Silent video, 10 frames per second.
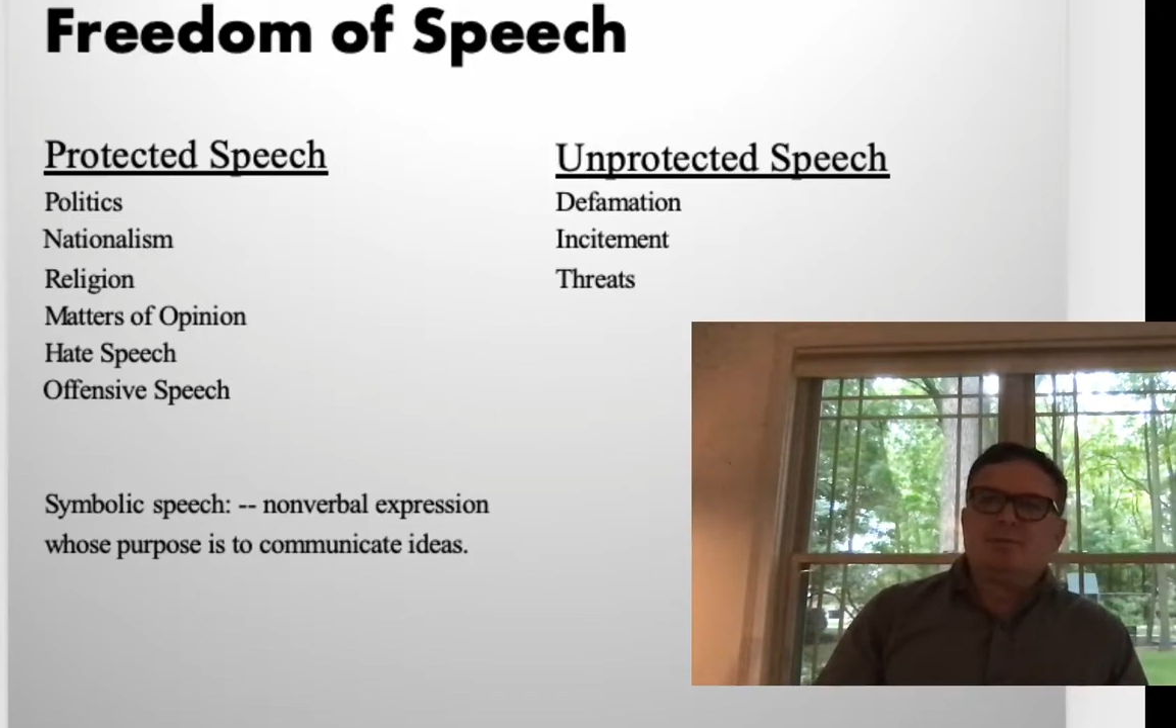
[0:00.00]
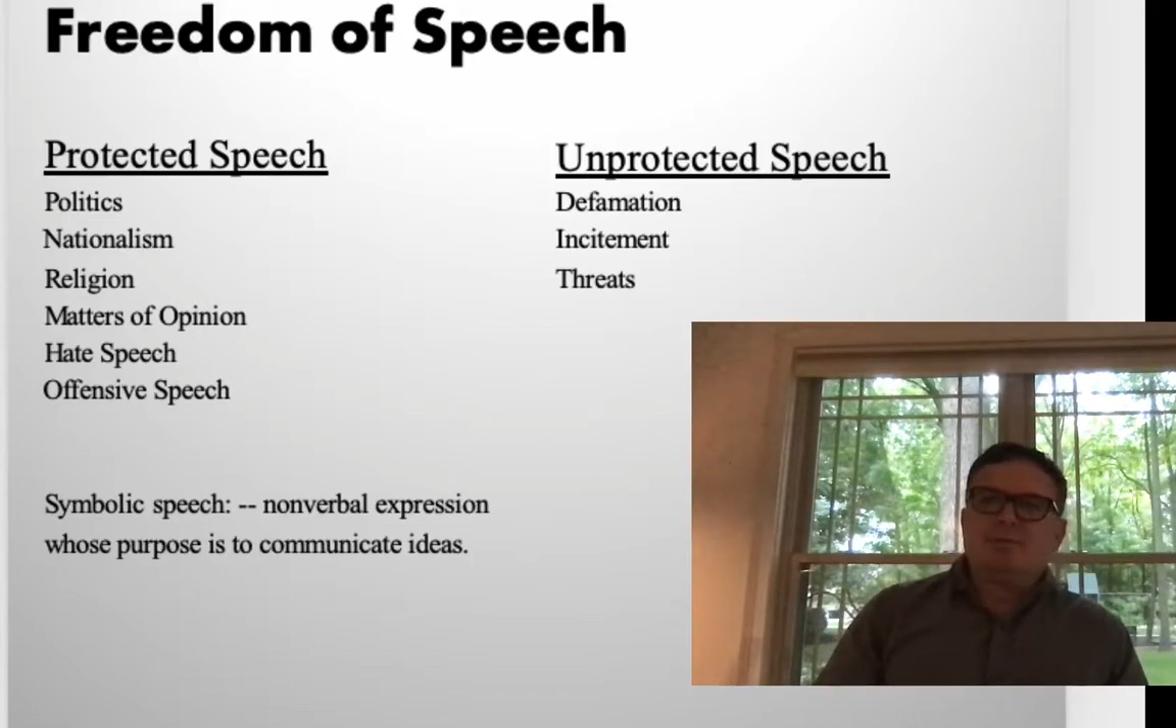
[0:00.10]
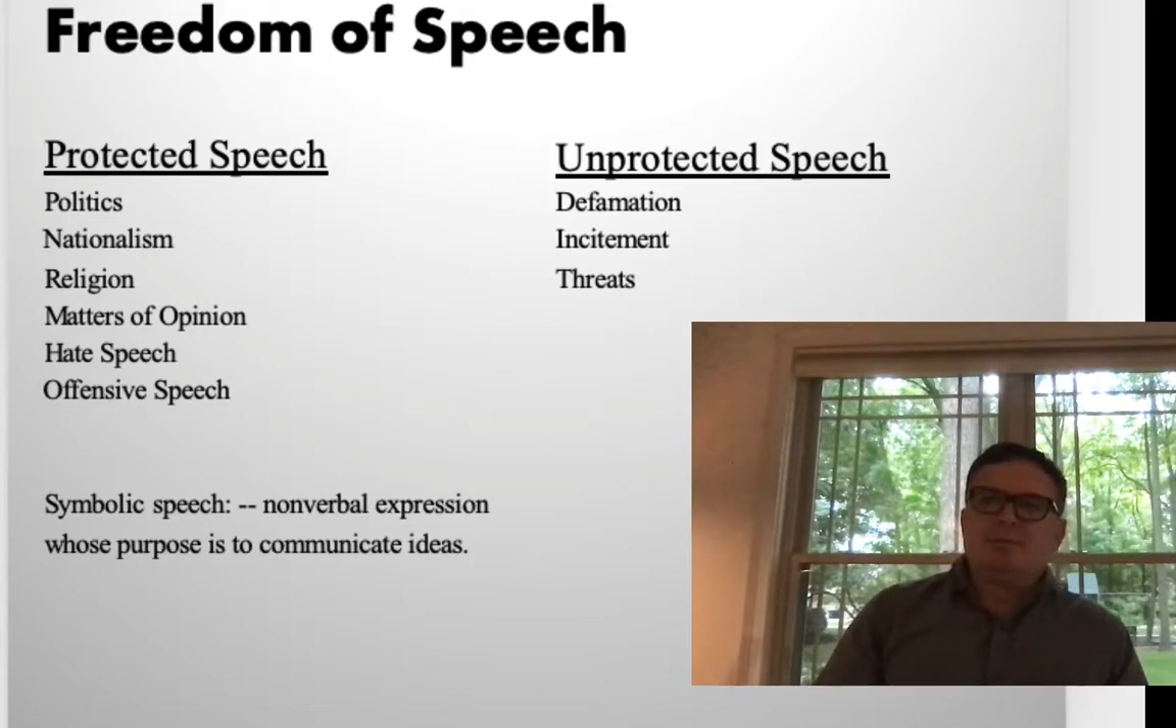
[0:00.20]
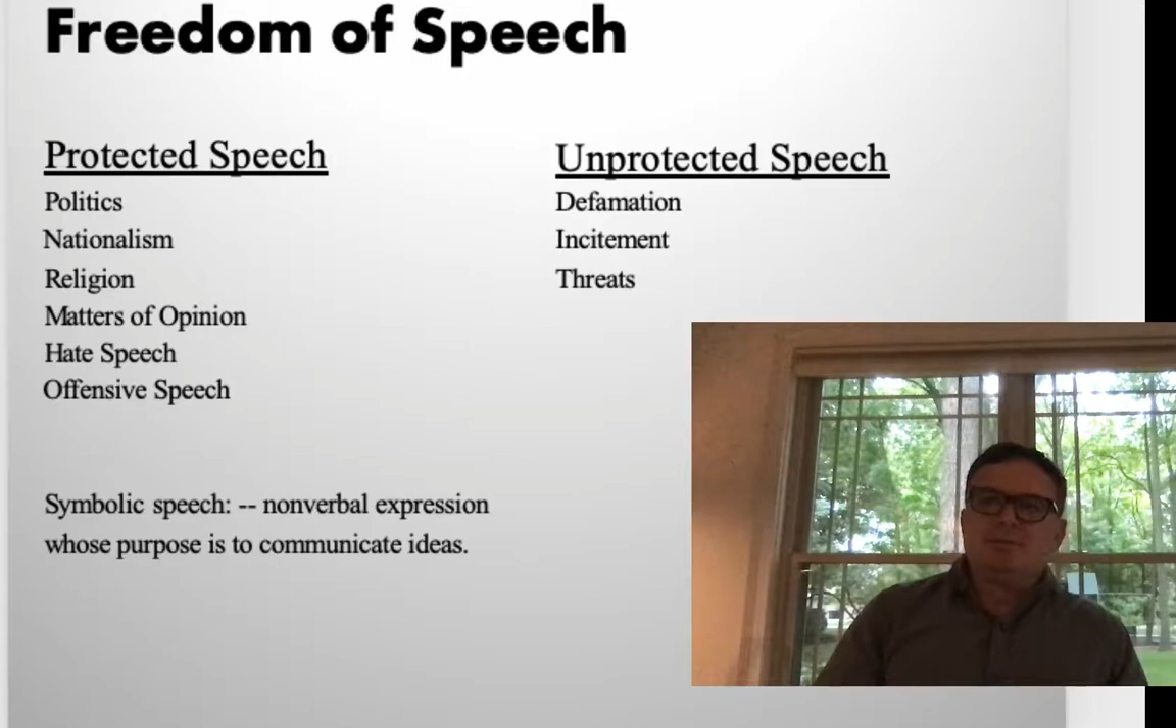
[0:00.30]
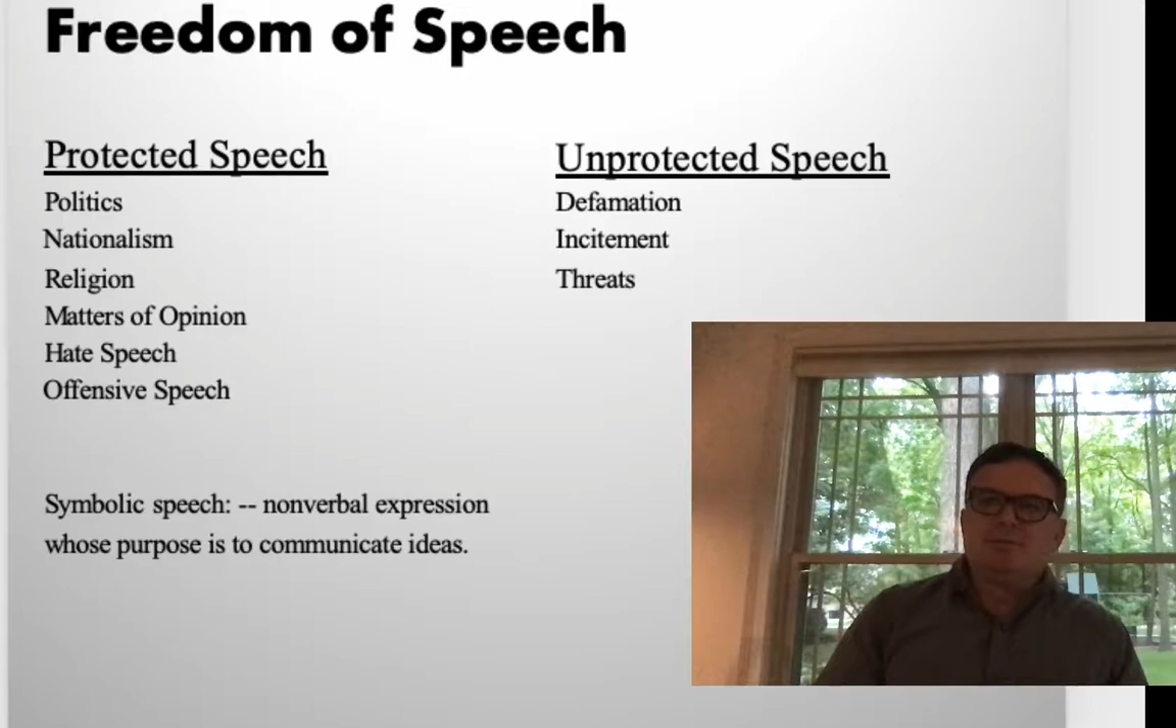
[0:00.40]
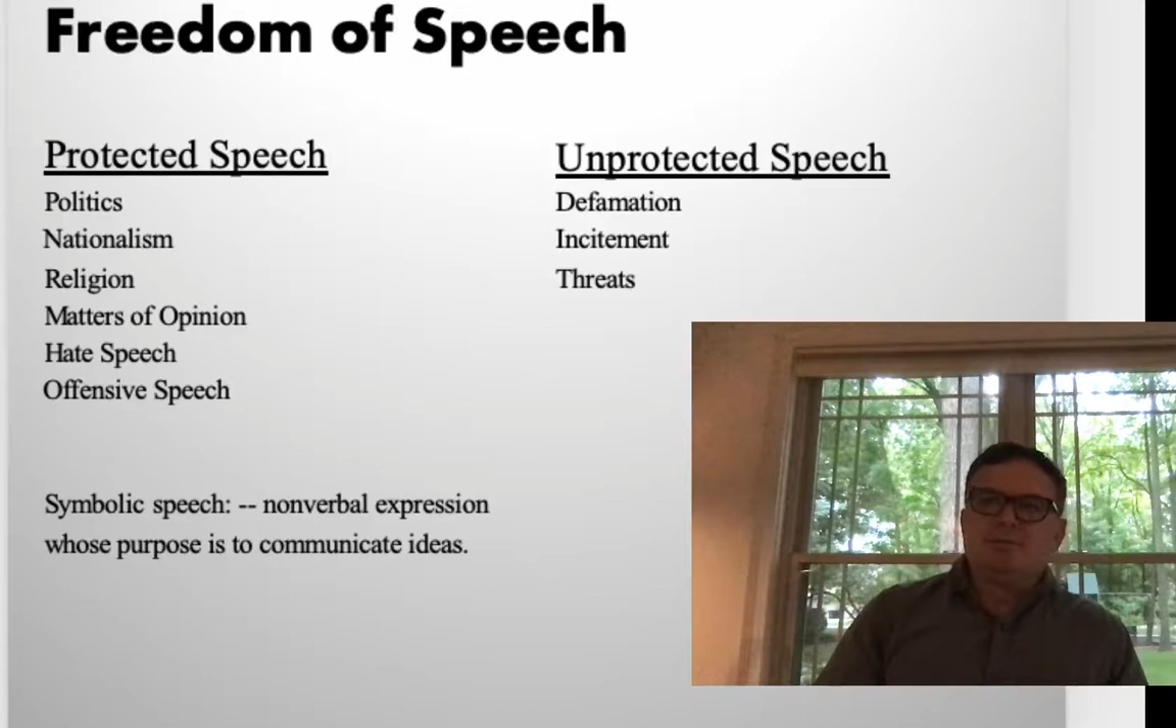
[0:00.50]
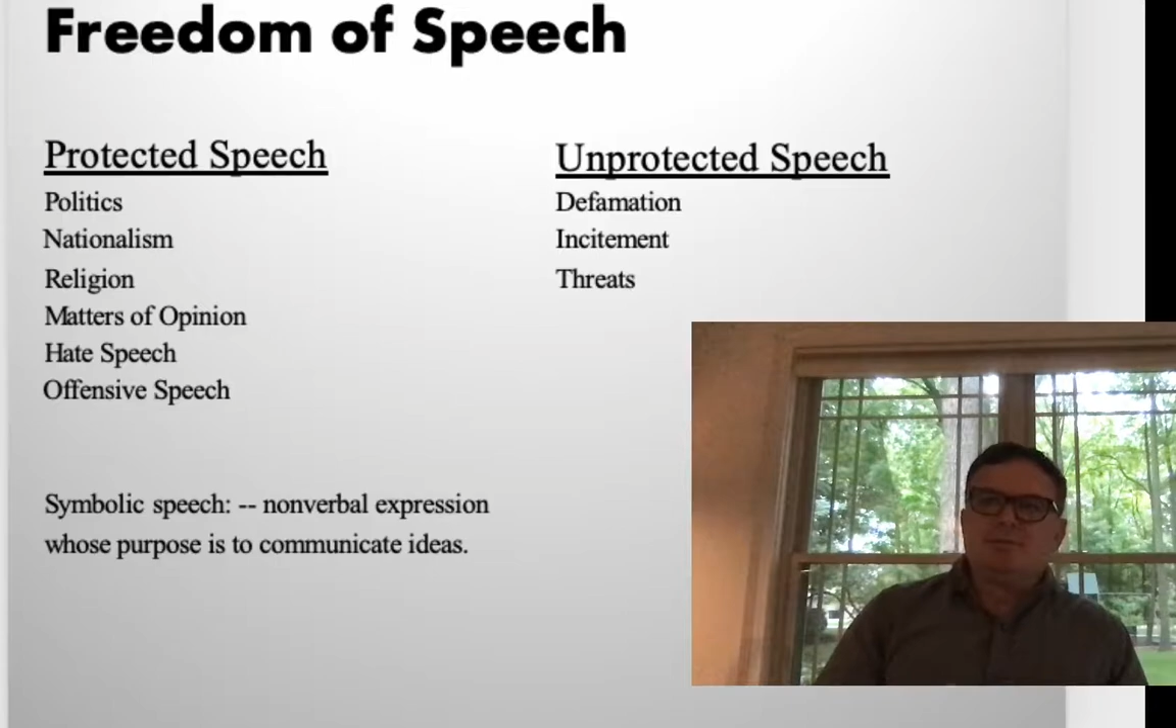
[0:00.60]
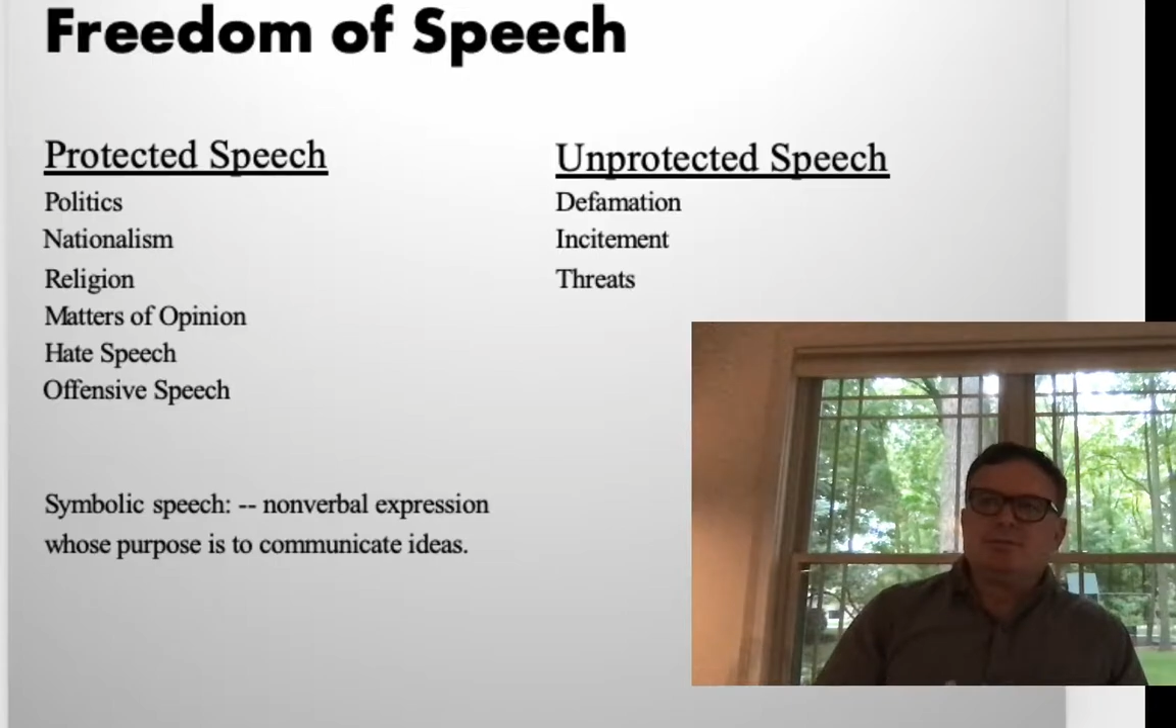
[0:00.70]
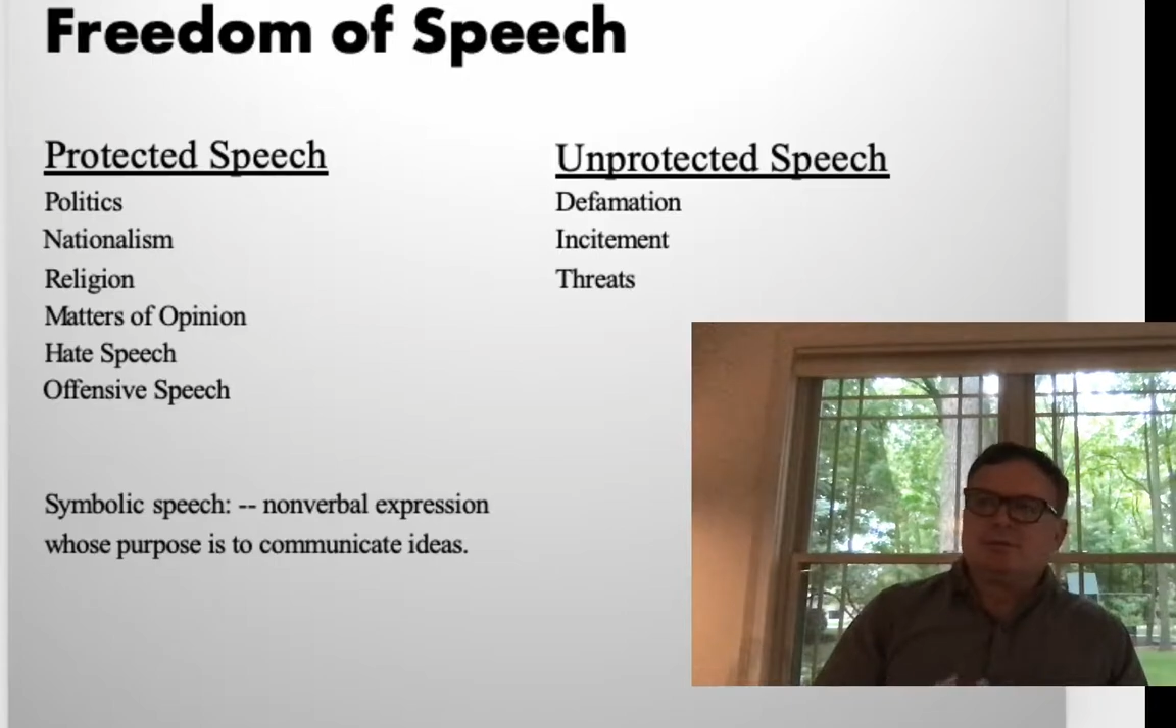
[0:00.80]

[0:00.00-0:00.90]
were two students,